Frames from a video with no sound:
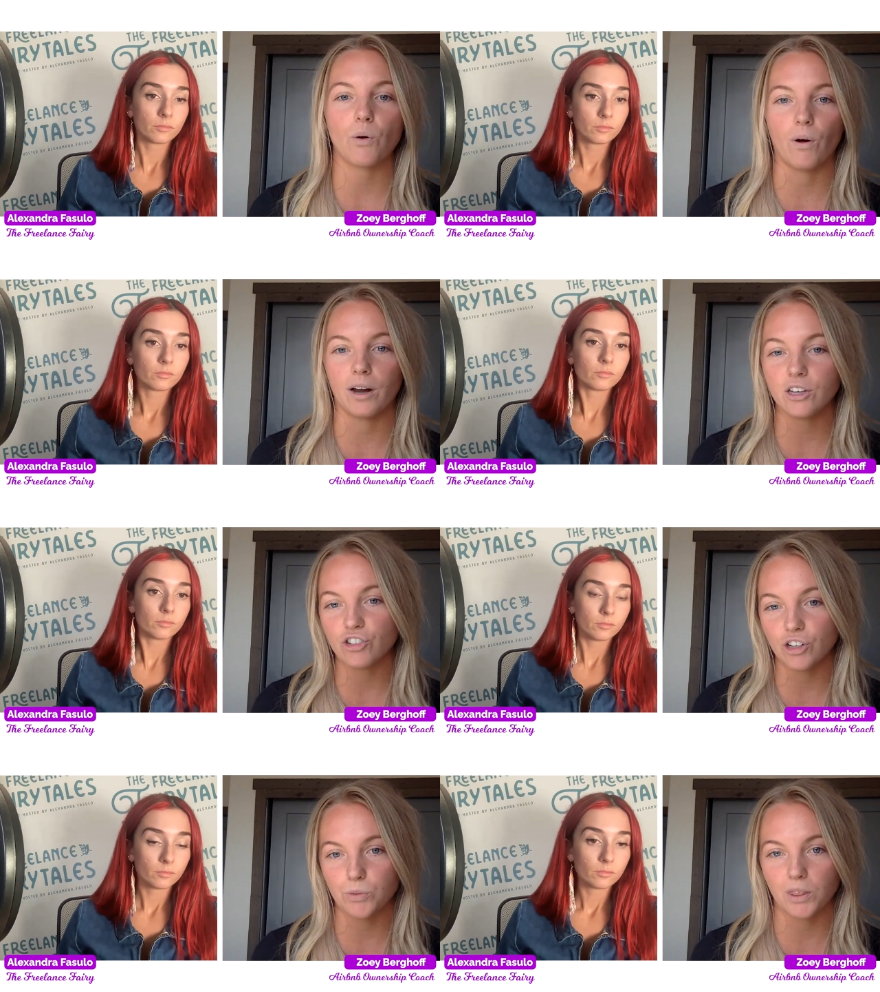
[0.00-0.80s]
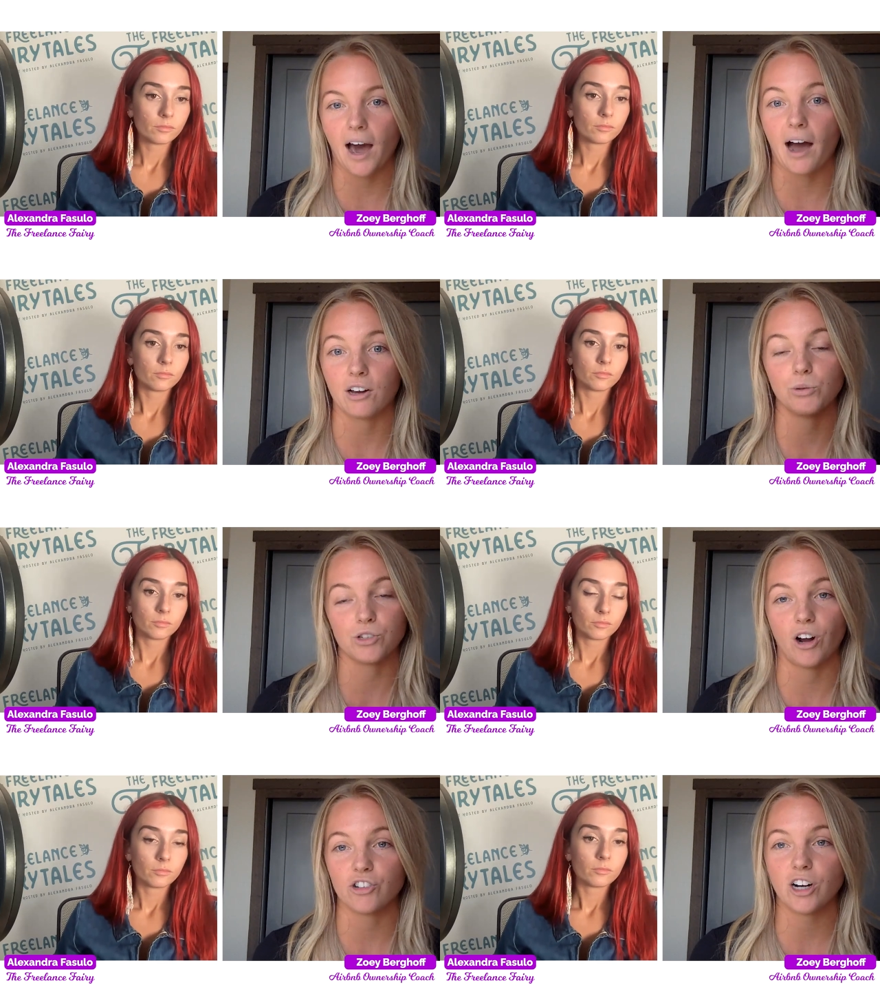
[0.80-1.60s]
Speaker 1: or issues with the
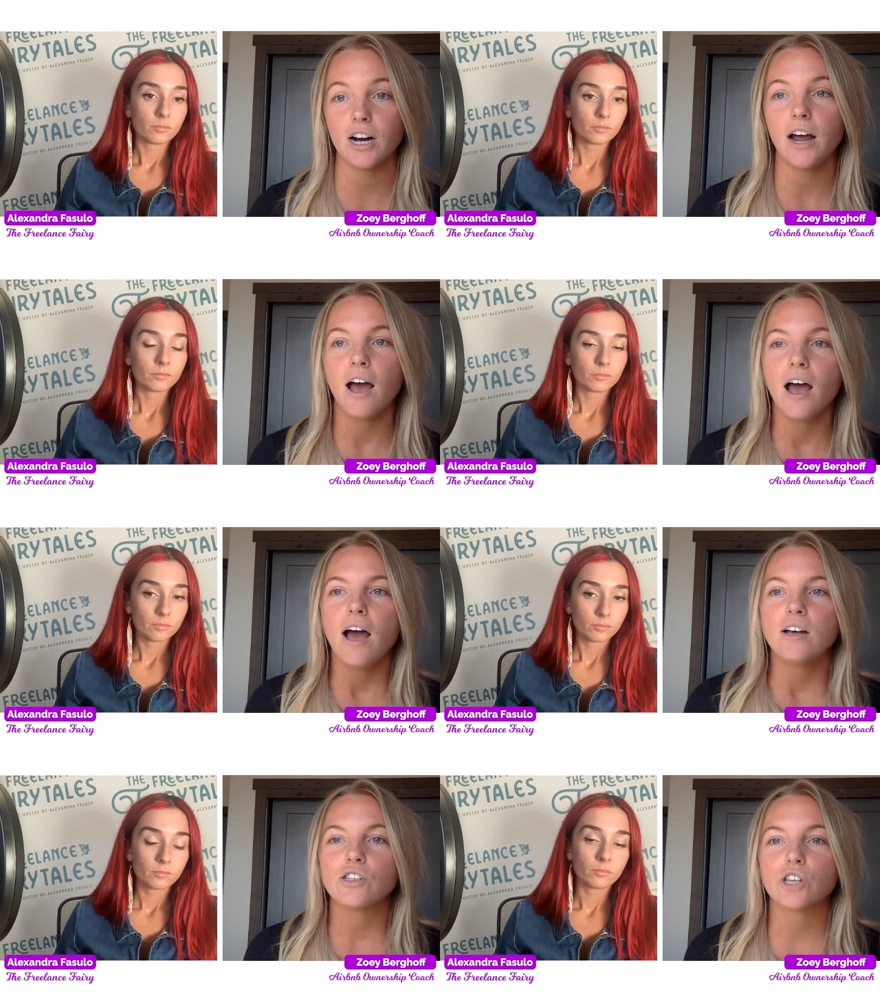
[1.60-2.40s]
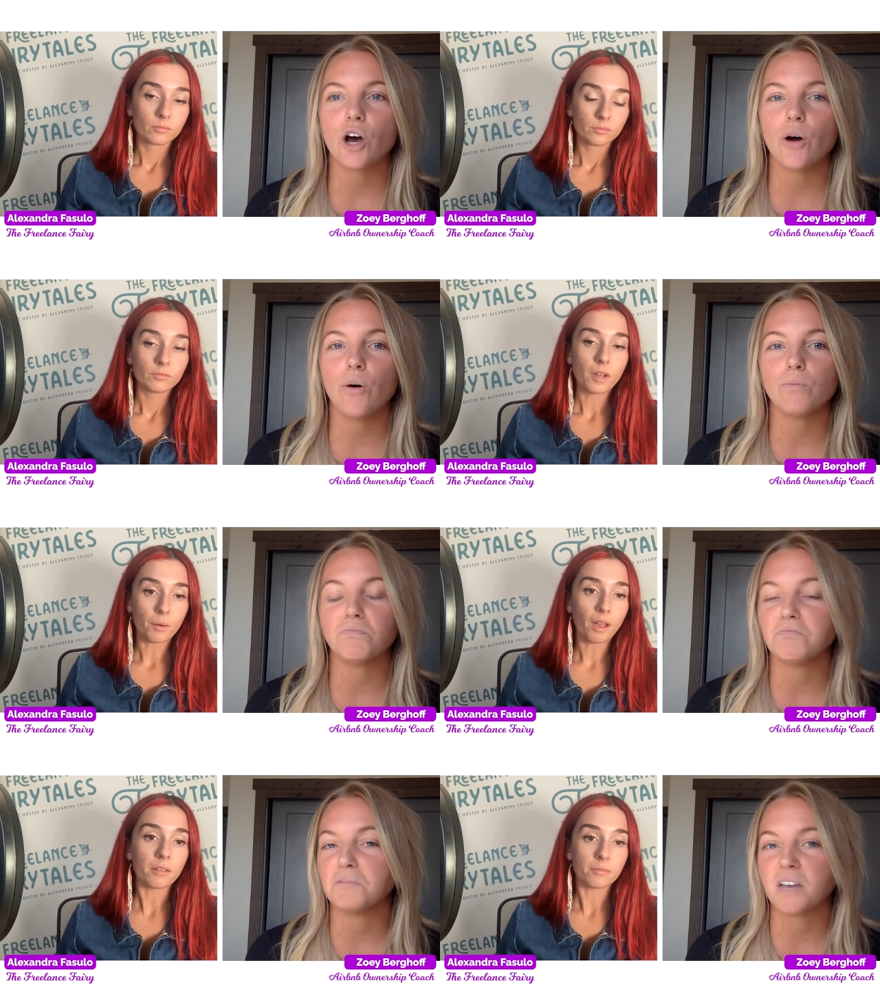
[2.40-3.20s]
actual structure.
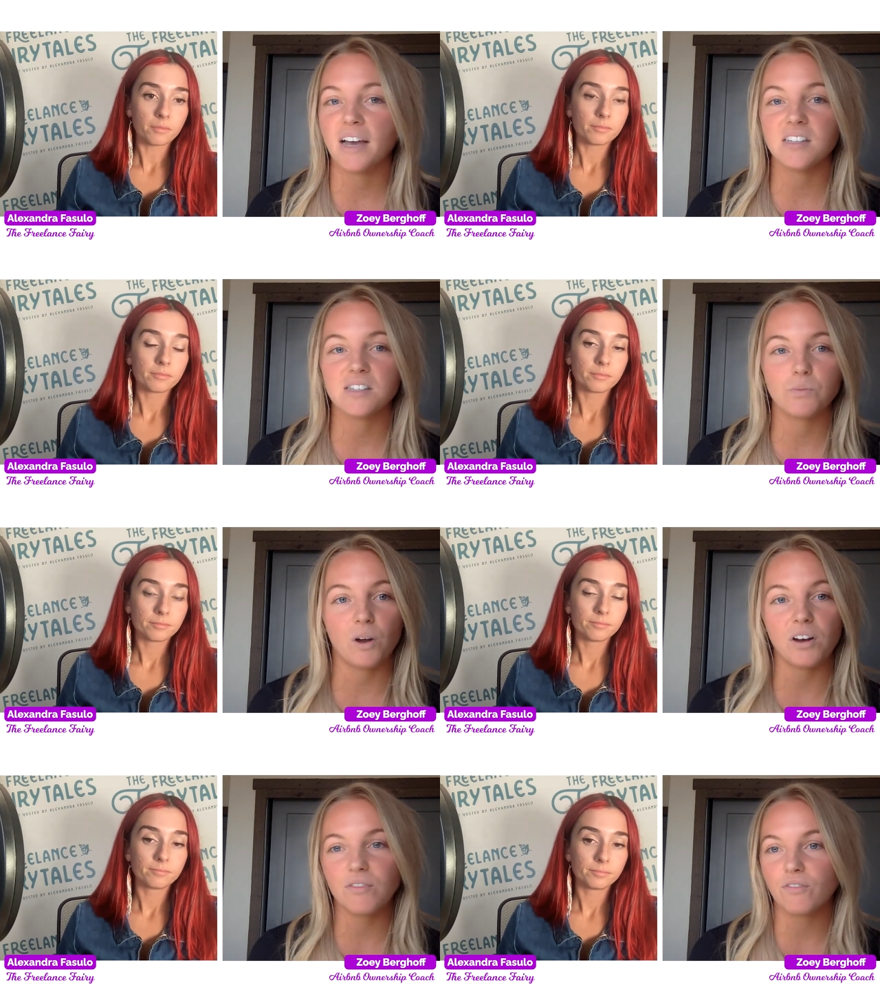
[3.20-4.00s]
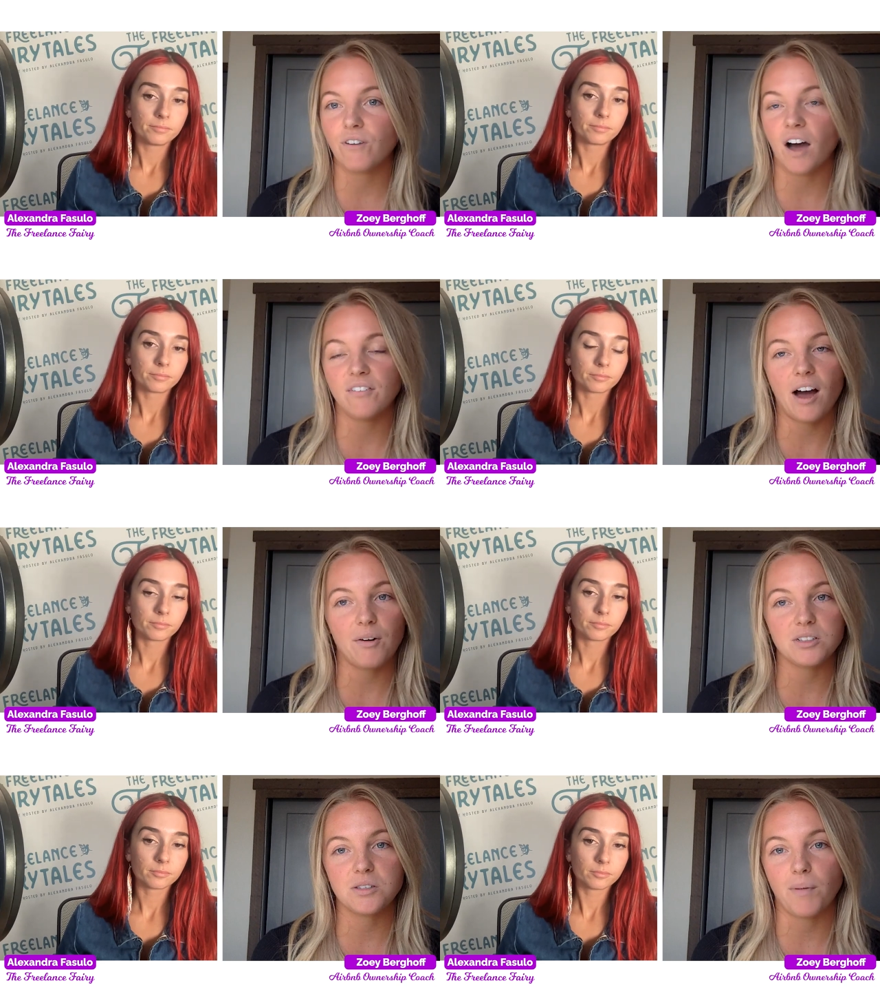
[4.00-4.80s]
So okay. it takes one to five
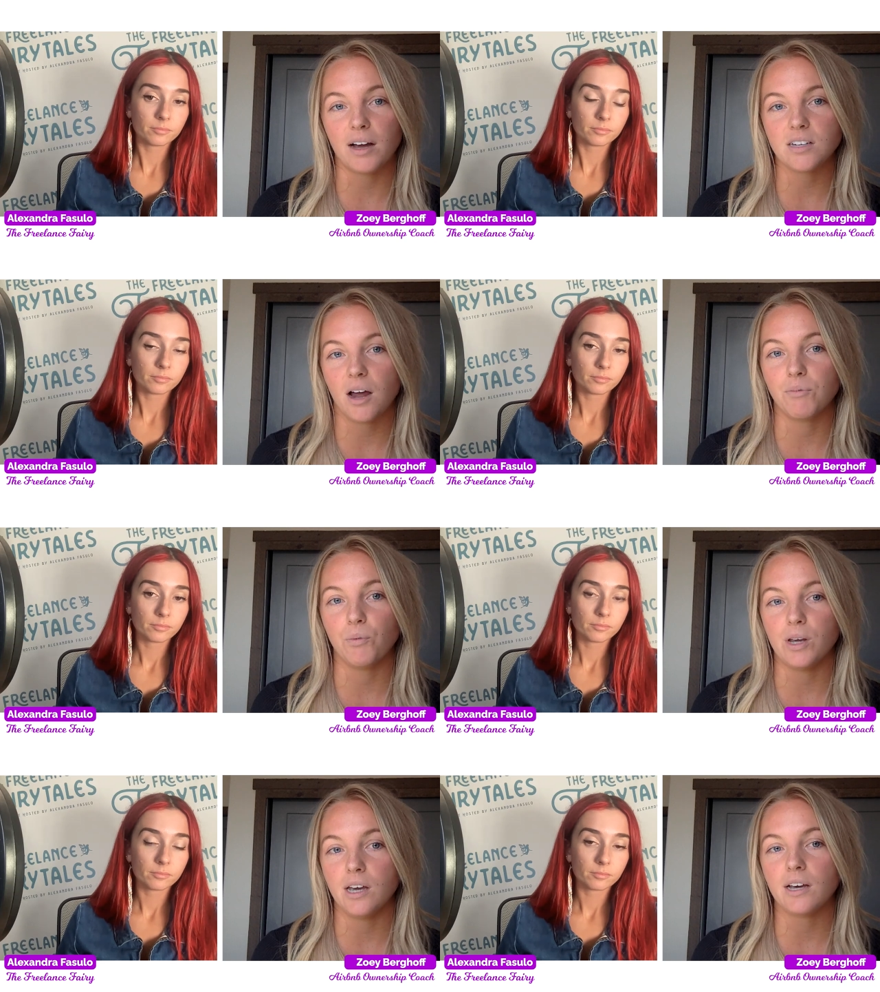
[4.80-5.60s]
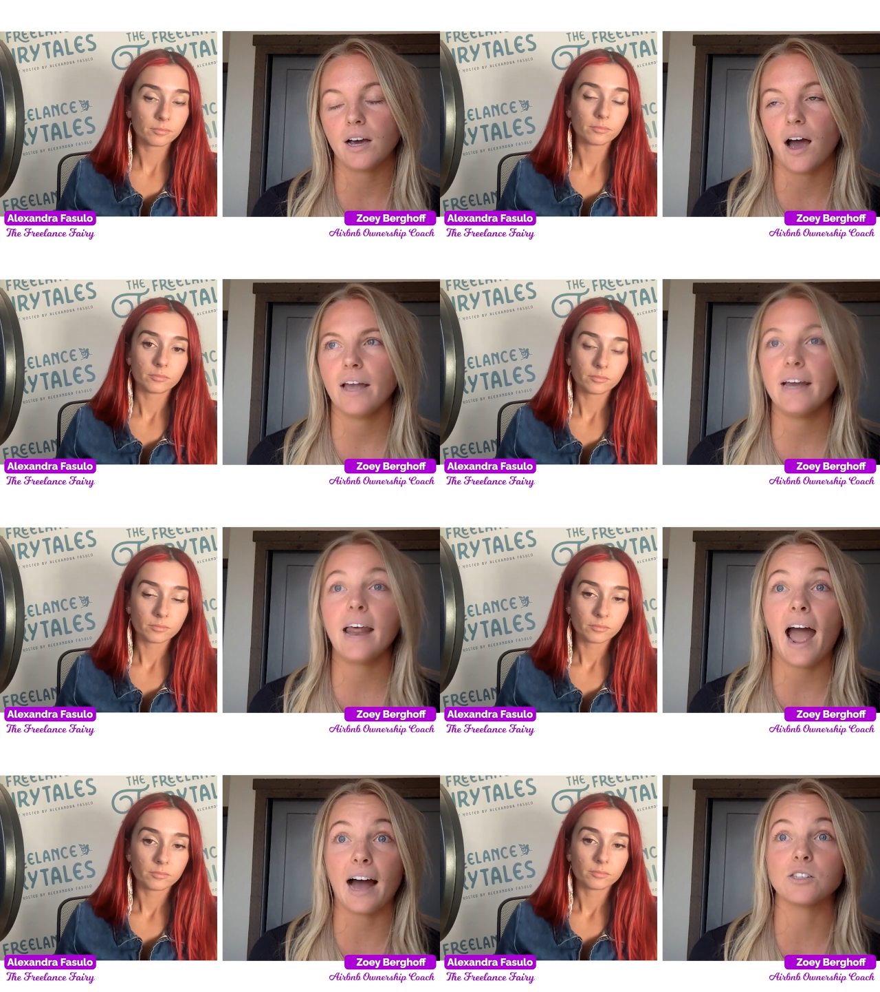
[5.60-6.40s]
hours of my time a week.
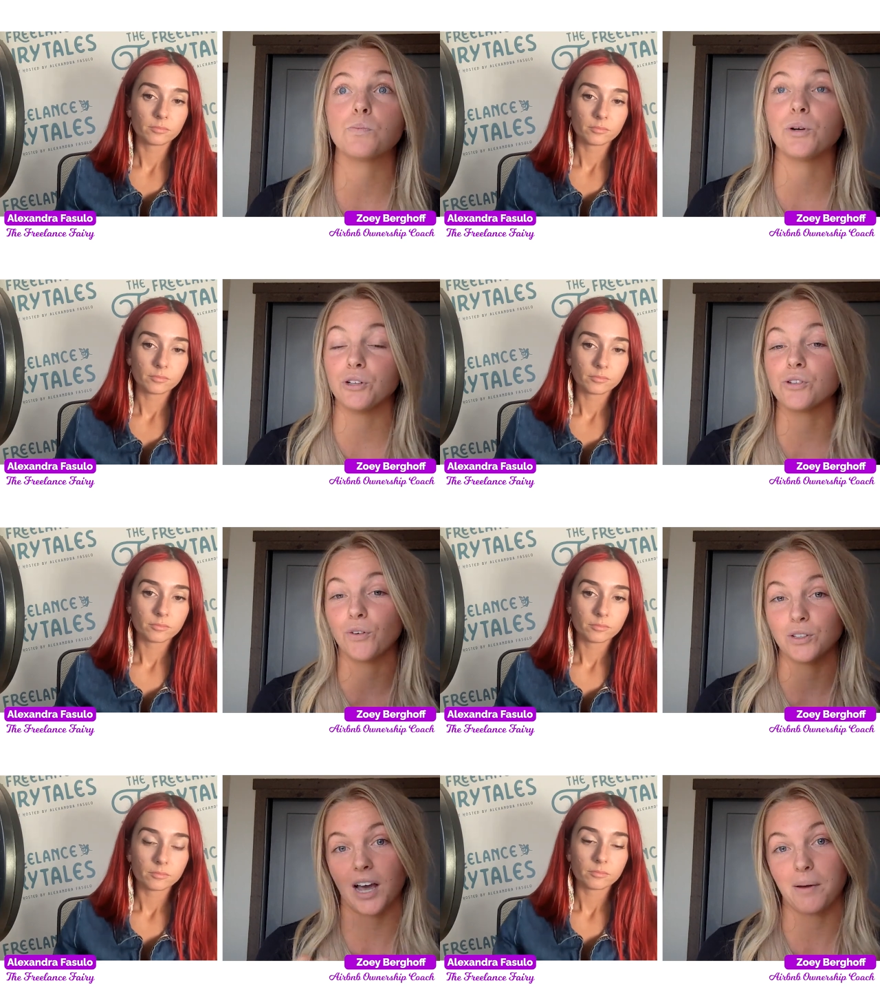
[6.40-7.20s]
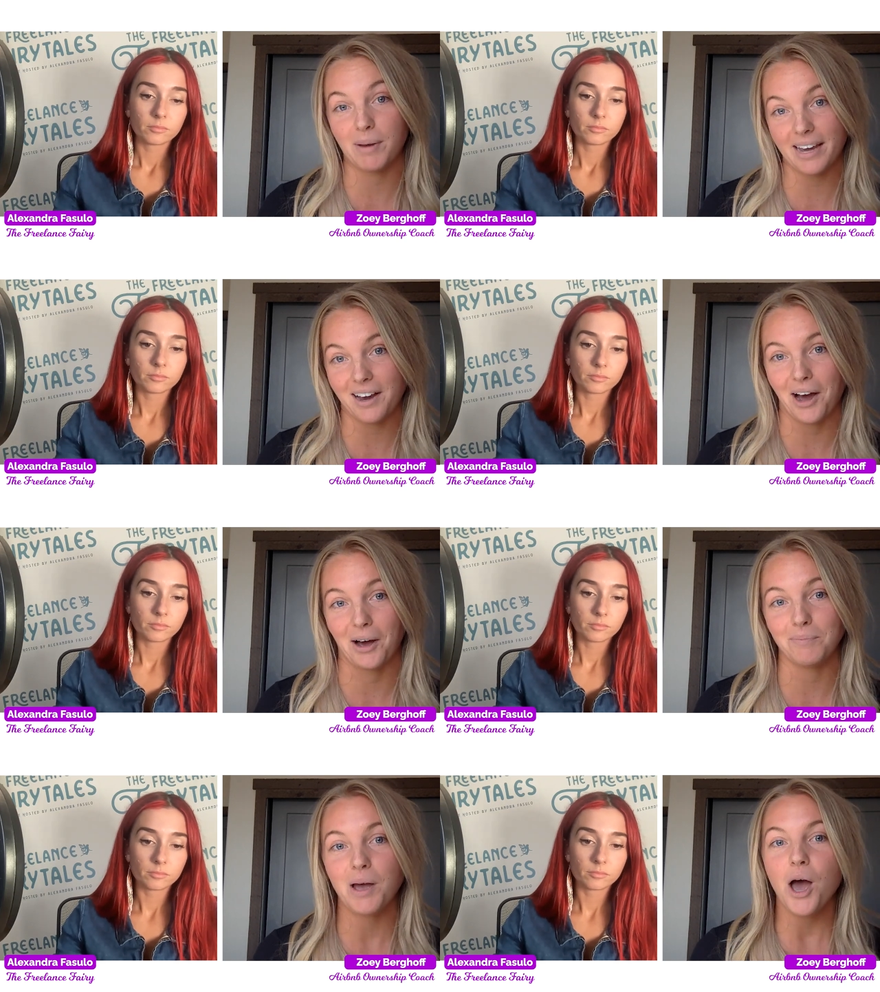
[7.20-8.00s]
It has produced full time
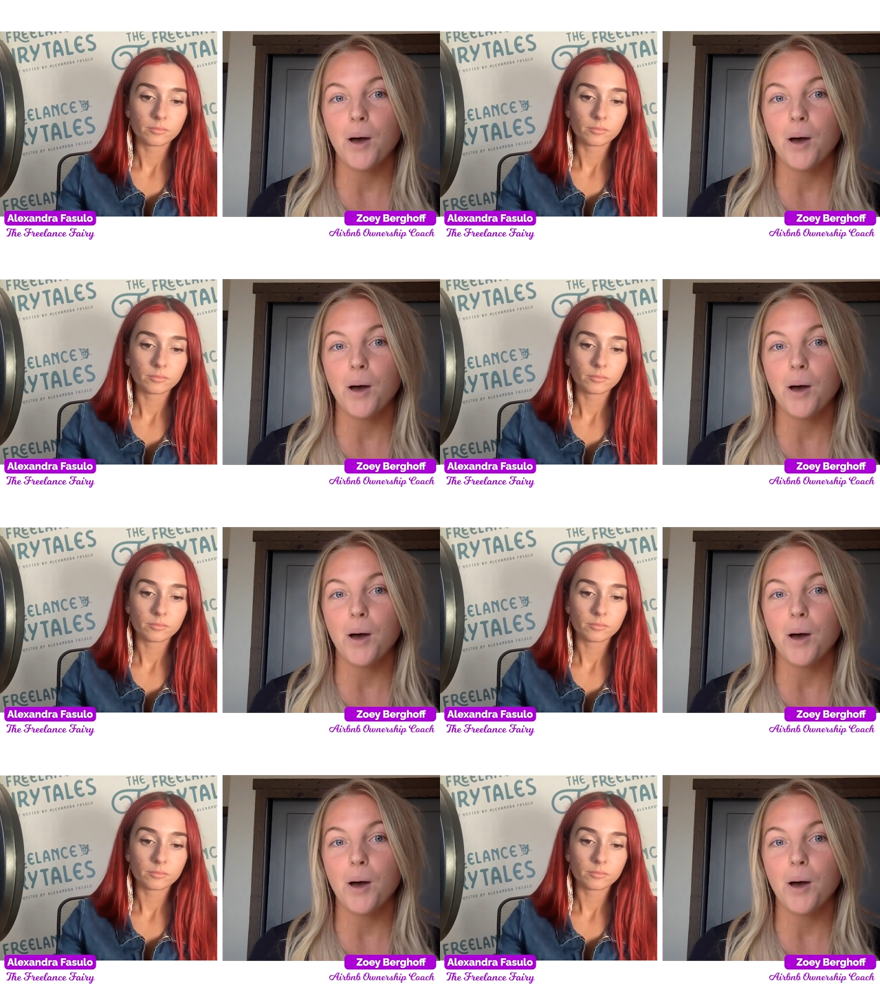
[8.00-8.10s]
income,